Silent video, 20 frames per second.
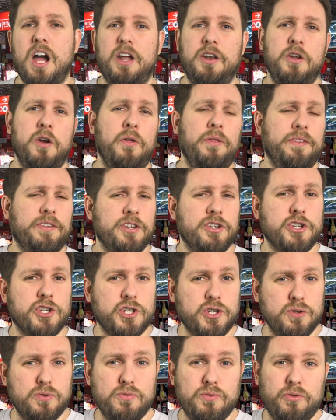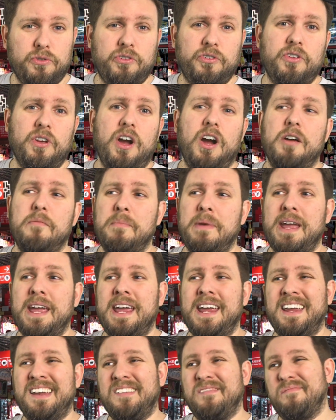Know that the shoes are
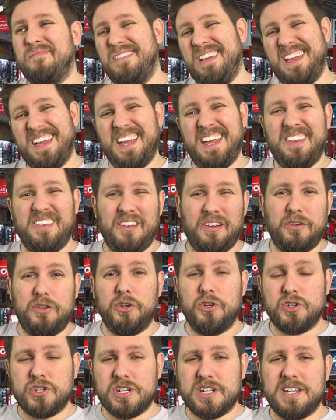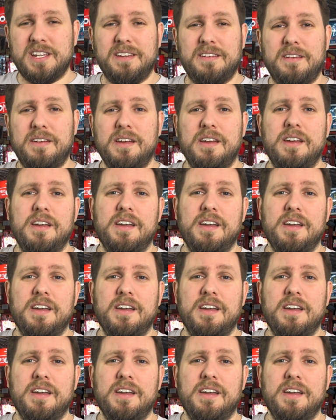made, they're usually,